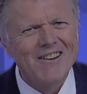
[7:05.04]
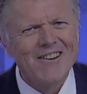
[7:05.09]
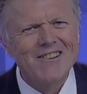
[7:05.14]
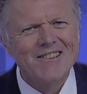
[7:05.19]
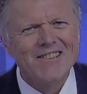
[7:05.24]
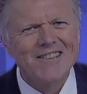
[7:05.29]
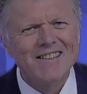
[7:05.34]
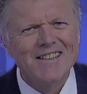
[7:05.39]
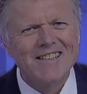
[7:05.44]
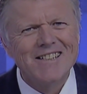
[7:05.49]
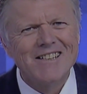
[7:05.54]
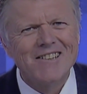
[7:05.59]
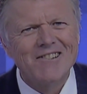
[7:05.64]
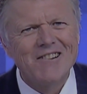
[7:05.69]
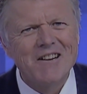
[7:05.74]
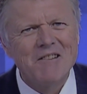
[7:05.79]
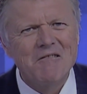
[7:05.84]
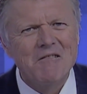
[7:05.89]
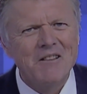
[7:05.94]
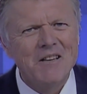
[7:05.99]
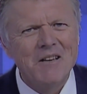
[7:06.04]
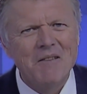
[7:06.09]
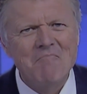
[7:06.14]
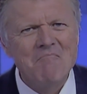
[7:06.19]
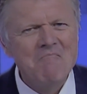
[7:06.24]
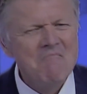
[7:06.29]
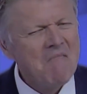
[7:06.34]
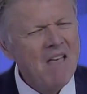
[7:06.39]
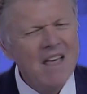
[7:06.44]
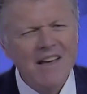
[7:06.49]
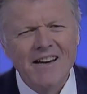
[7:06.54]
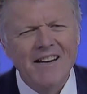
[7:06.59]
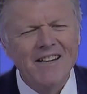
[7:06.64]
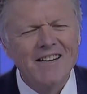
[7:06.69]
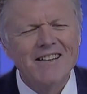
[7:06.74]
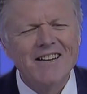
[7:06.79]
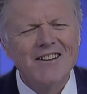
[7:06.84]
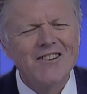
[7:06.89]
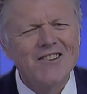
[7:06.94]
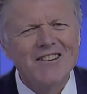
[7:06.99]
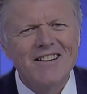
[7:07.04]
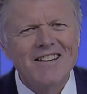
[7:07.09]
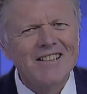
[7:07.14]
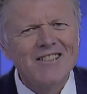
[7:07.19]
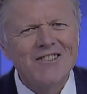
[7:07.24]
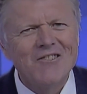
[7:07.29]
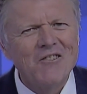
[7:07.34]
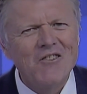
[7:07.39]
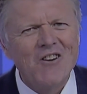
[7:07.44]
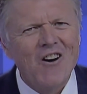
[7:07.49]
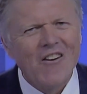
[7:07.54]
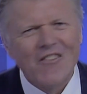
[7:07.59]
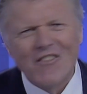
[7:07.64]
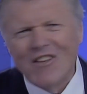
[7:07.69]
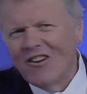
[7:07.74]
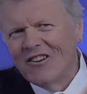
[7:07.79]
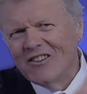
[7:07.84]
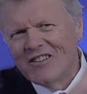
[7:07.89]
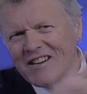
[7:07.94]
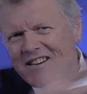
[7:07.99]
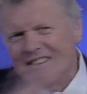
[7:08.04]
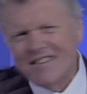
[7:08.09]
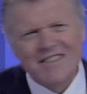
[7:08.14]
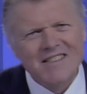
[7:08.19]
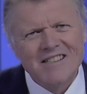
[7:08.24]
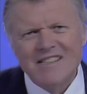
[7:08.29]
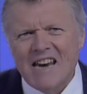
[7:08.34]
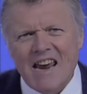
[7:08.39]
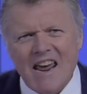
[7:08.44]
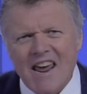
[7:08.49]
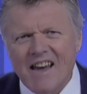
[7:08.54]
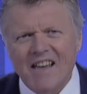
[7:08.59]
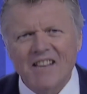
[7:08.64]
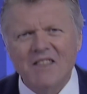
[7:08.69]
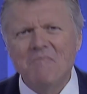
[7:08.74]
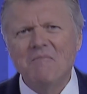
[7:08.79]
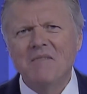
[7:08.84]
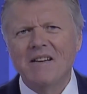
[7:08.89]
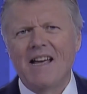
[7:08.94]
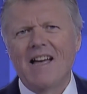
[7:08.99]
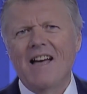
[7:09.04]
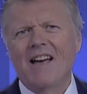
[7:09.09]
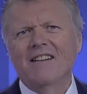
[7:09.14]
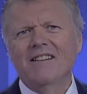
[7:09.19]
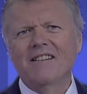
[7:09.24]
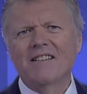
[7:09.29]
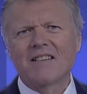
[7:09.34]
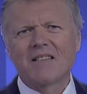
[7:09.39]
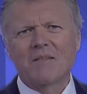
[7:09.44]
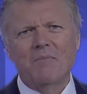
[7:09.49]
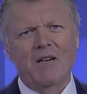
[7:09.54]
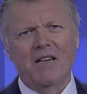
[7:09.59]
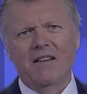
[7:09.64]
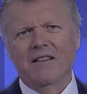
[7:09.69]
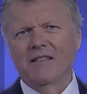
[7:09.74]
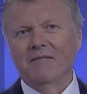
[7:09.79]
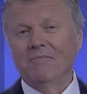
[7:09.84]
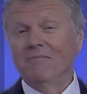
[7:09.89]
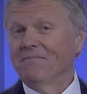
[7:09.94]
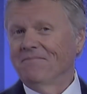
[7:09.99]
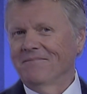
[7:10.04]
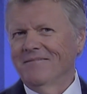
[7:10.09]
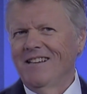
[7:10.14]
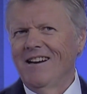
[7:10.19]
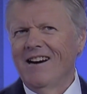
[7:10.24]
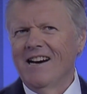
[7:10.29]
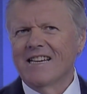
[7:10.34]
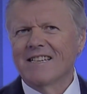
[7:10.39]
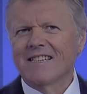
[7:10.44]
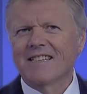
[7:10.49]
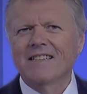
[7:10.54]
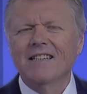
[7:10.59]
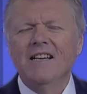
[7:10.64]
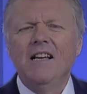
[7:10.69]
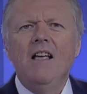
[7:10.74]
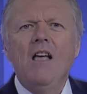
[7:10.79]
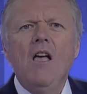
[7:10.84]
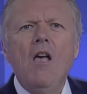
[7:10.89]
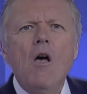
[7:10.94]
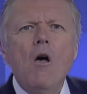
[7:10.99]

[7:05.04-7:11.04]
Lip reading: to those who disagree with them, Indigenous or not. They'll just tear them down and smear them. Nice.